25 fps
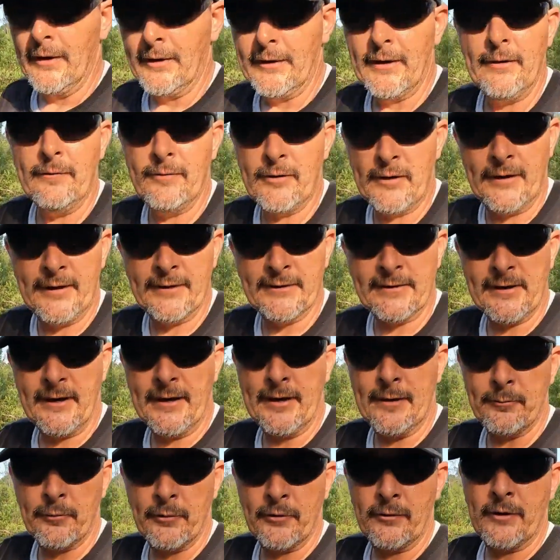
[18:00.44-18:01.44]
give you an
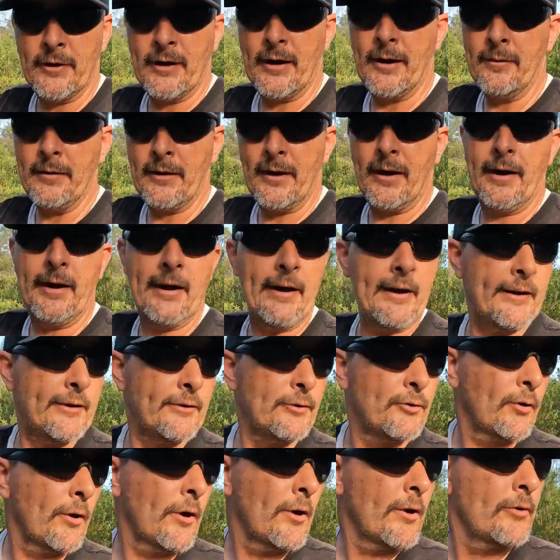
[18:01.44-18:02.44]
example, I had a
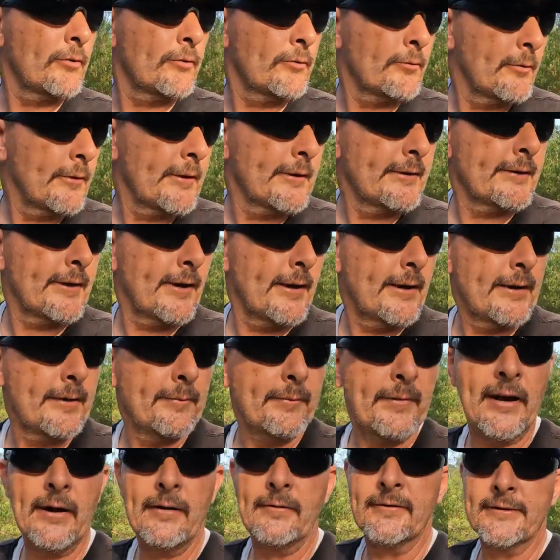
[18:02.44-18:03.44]
drone one
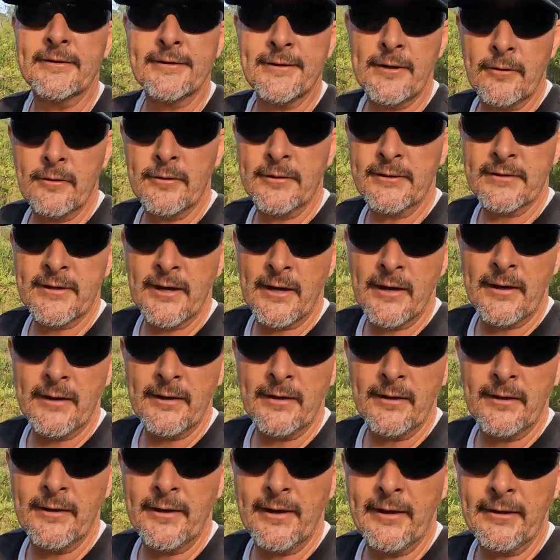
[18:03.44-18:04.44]
time and I was so
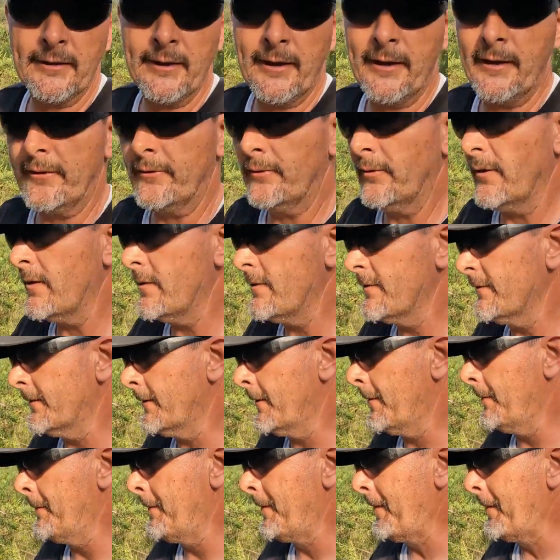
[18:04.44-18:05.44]
excited to get that drone.
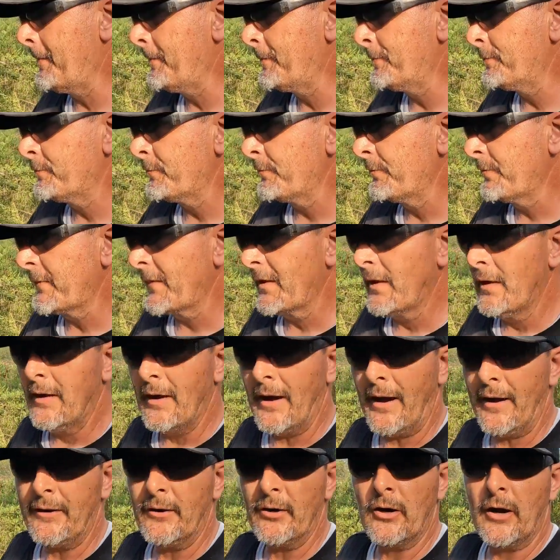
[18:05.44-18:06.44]

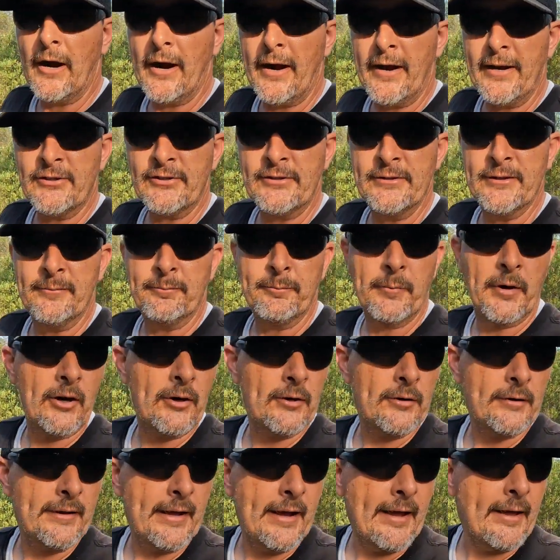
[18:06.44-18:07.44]
I crashed and
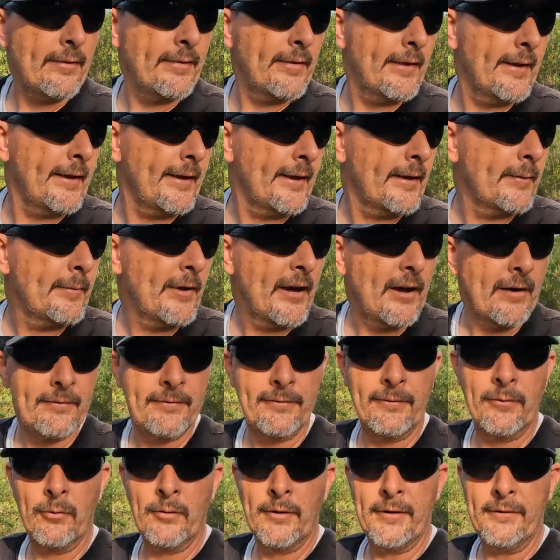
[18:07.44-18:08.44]
burned that thing in about
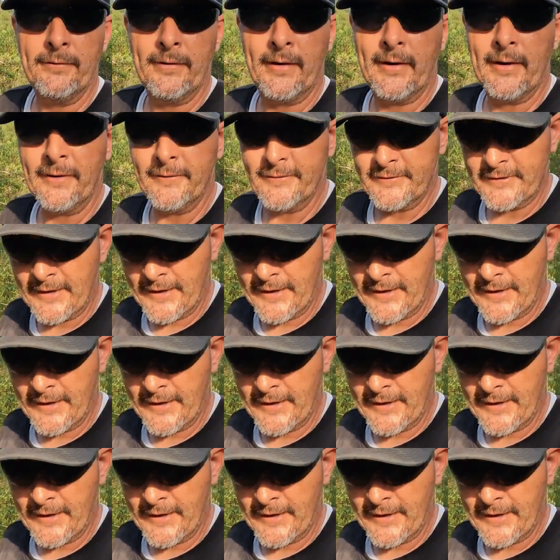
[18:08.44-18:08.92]
45